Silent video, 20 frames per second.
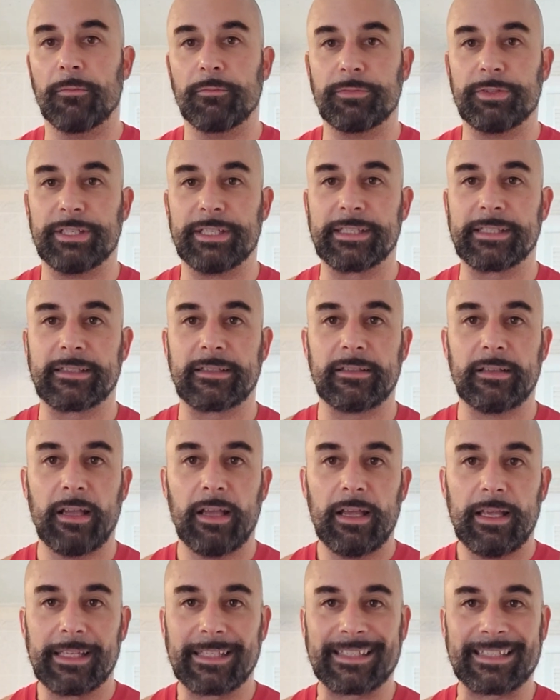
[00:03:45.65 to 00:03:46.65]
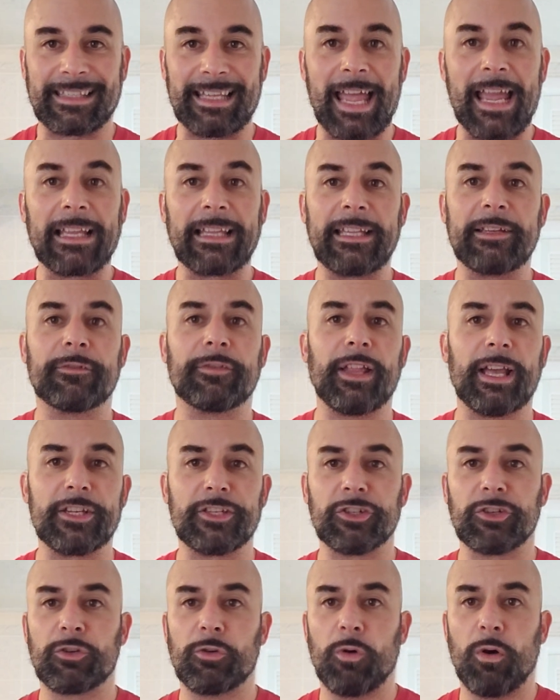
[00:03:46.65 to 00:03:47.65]
Just slightly flex
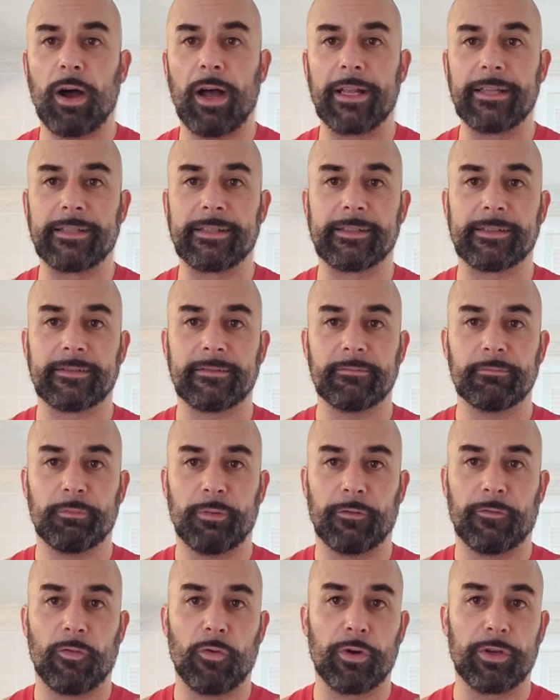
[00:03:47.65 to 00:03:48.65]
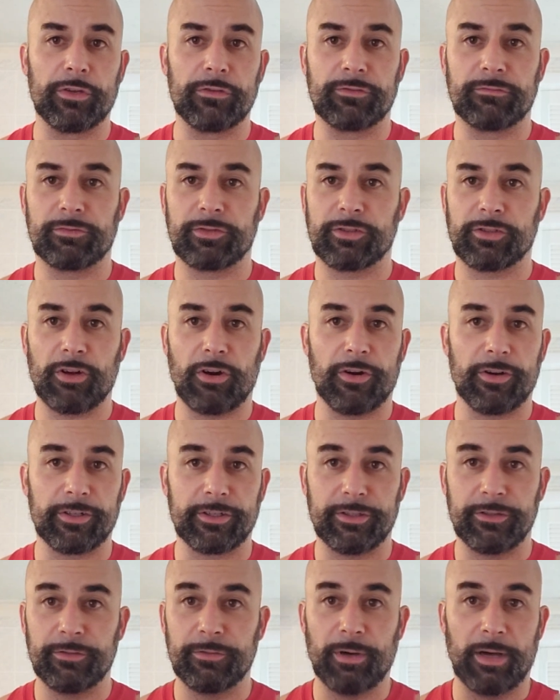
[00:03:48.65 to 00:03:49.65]
your quads before you start
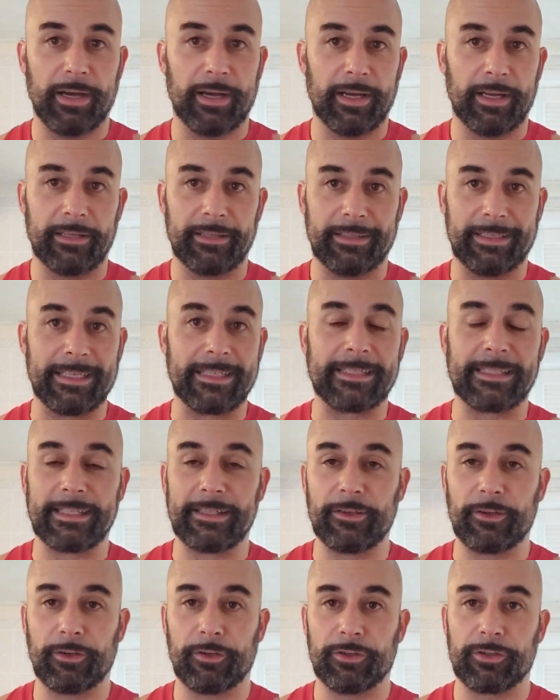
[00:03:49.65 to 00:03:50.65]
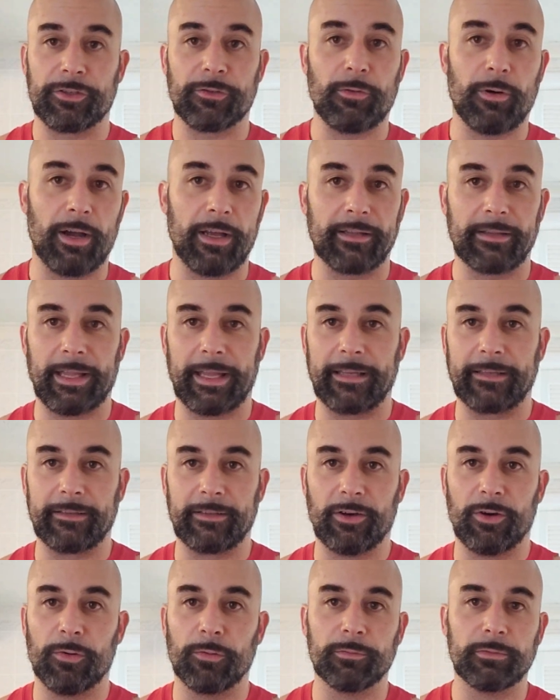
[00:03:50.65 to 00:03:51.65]
to descend on your squat. Like,
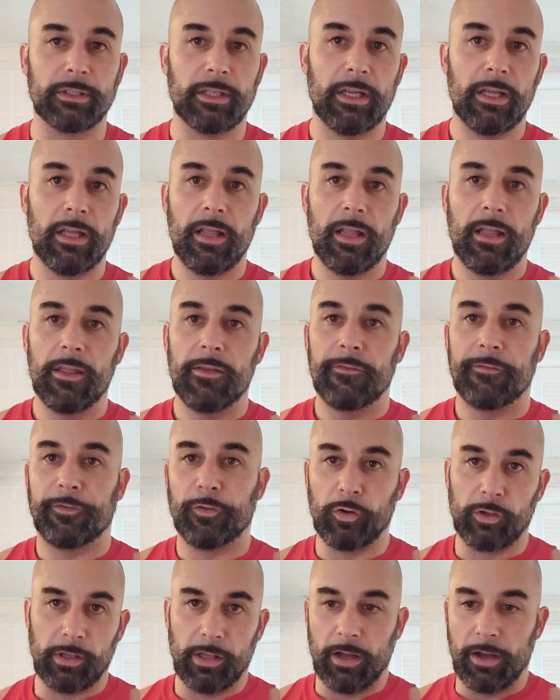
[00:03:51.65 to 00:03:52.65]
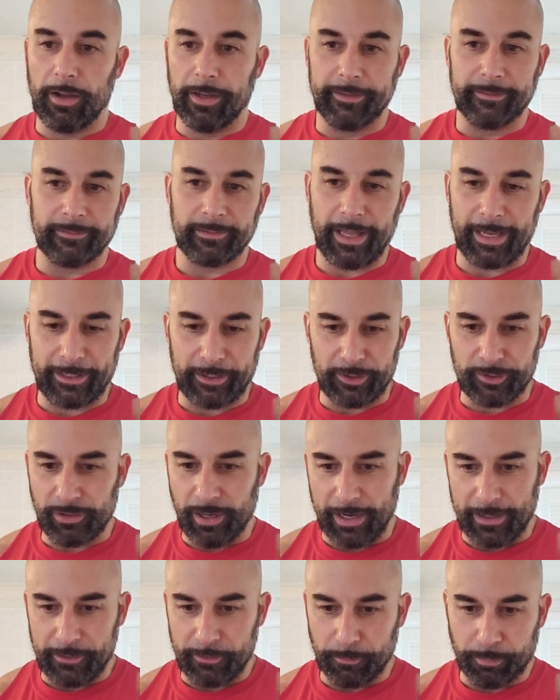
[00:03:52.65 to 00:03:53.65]
don't full on like you're
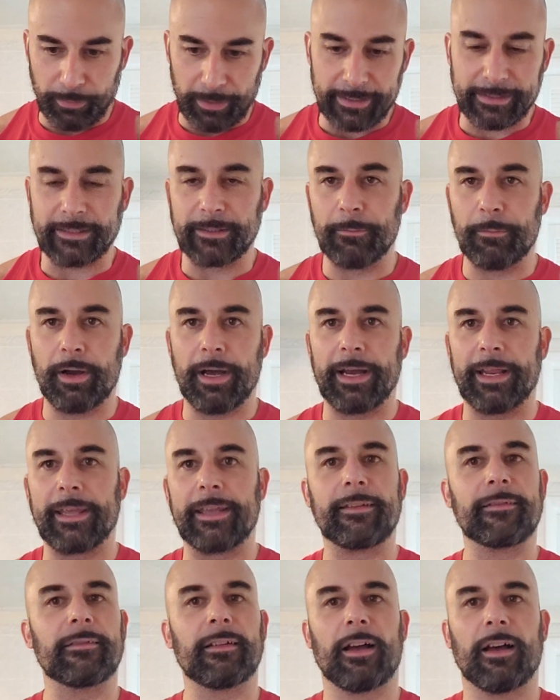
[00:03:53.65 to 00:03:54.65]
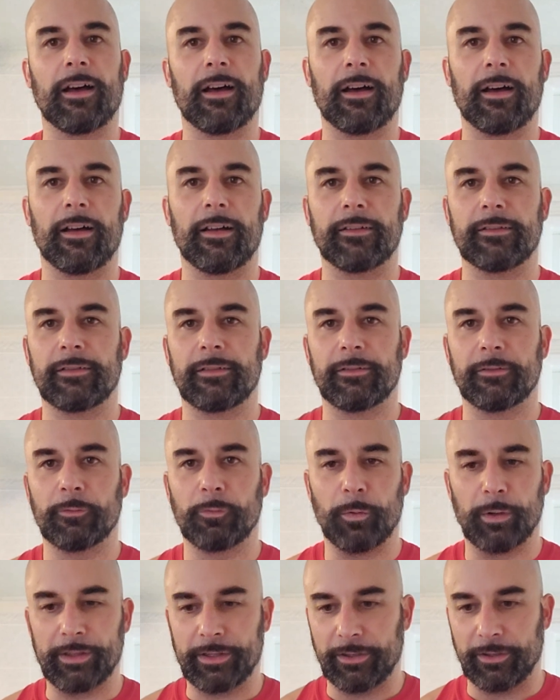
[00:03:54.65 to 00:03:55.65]
trying to impress somebody
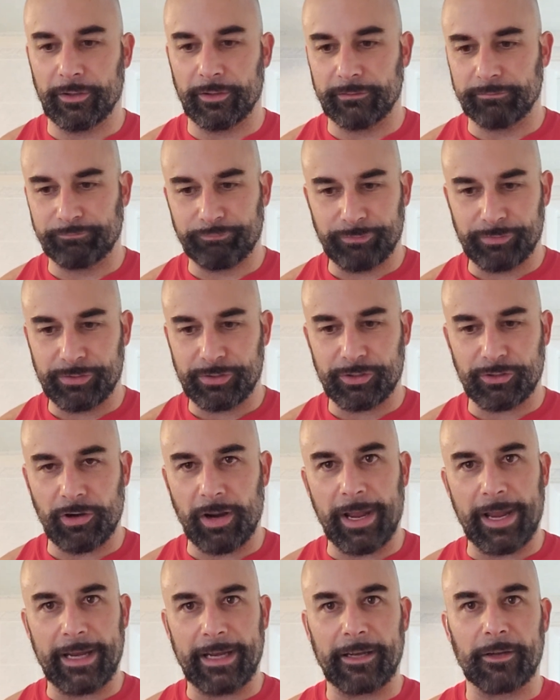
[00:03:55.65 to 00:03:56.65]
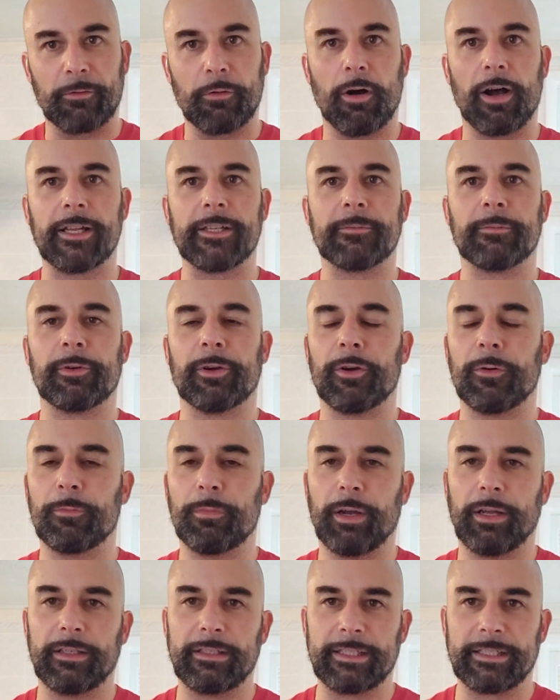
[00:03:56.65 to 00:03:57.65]
with your striated quads, bro.
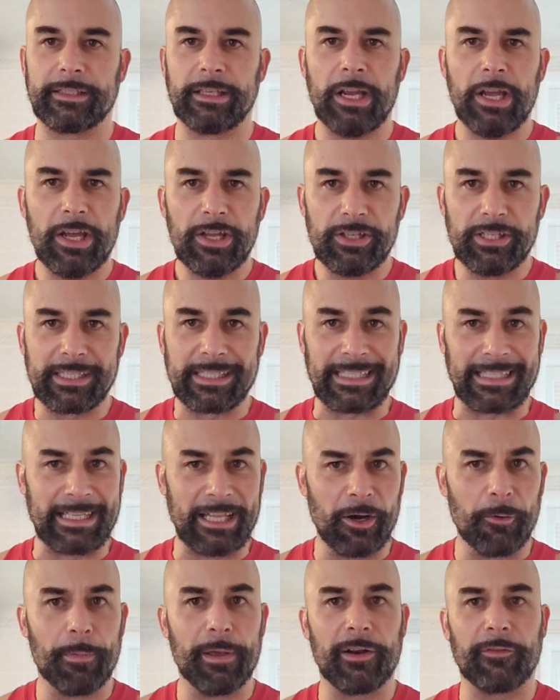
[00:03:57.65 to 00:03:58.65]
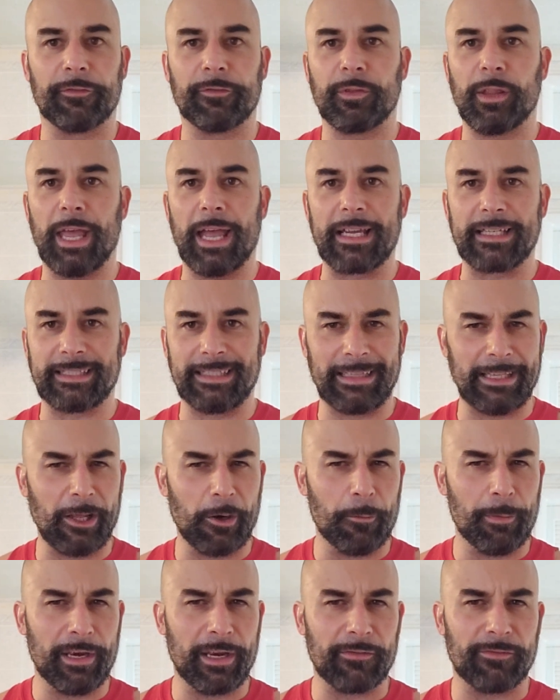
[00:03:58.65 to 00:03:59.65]
But just a little bit of flex and a
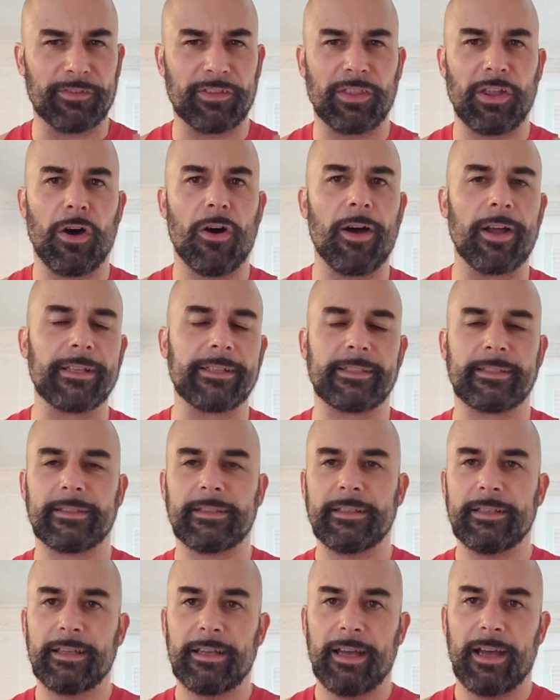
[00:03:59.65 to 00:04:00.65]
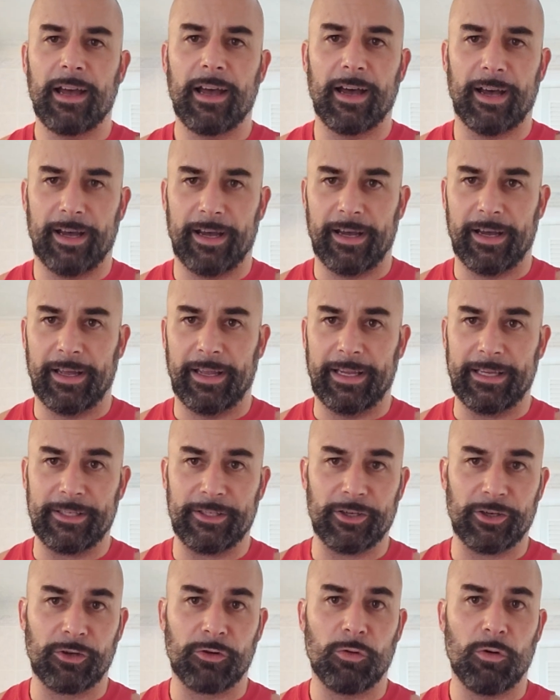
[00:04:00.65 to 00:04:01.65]
little bit of thought into
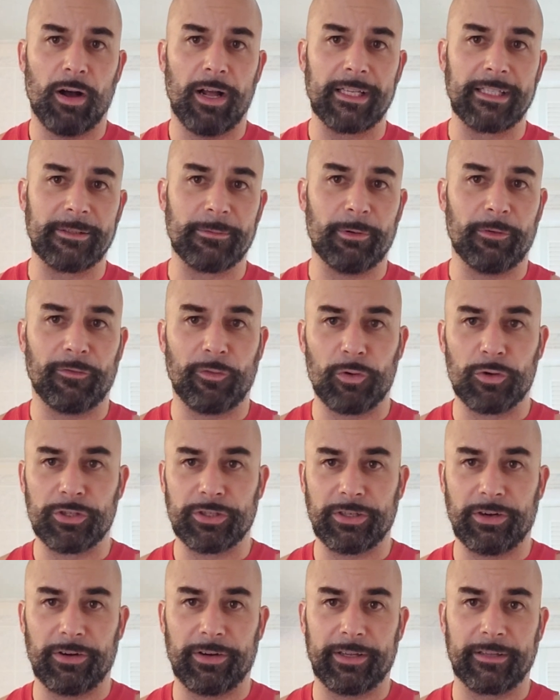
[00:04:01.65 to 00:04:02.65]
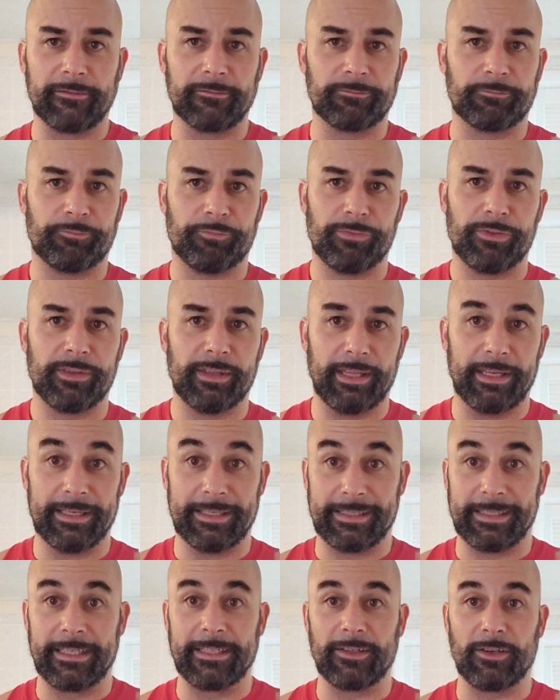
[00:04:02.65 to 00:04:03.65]
your quads before starting the
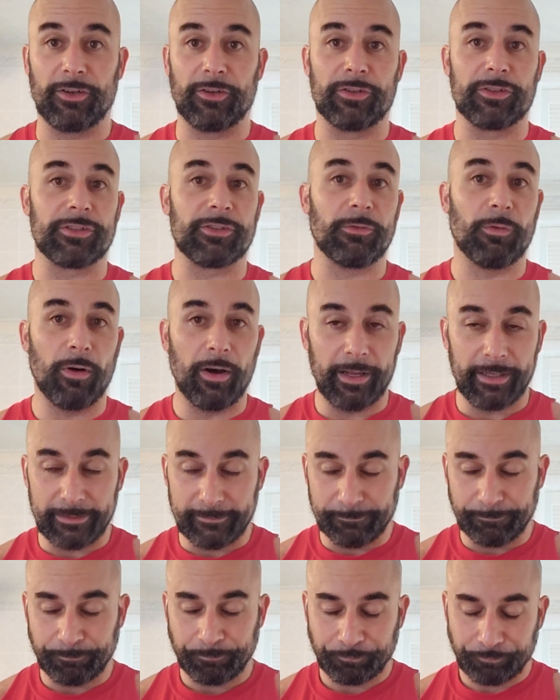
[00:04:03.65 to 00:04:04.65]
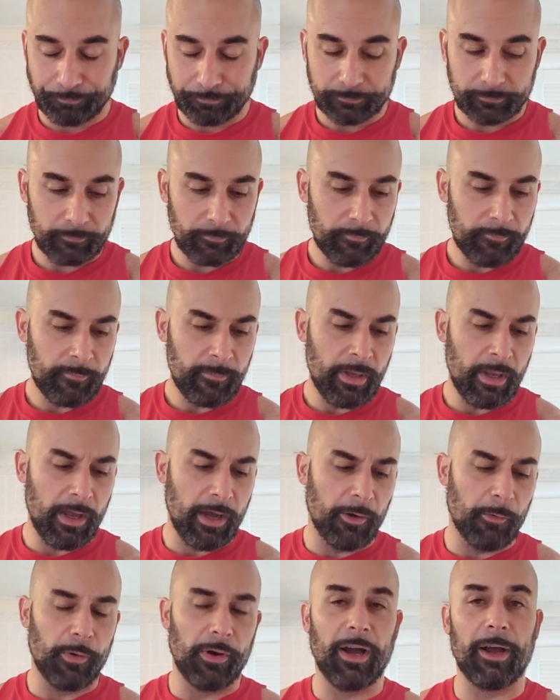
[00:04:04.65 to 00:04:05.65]
descent on your squat
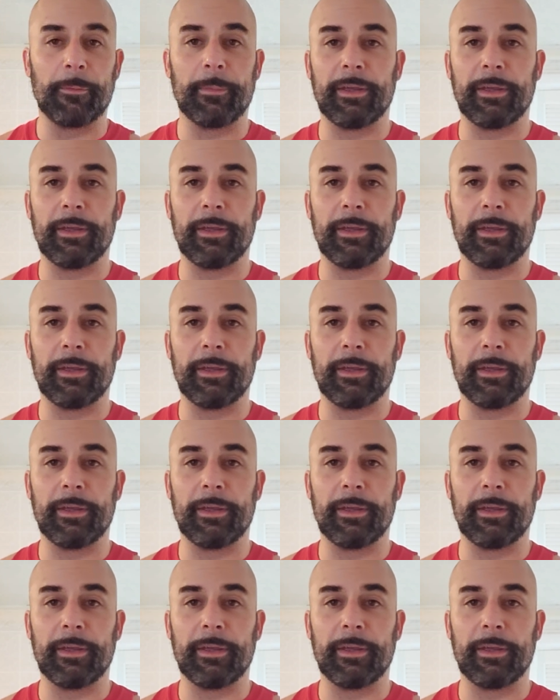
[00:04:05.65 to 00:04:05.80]
will help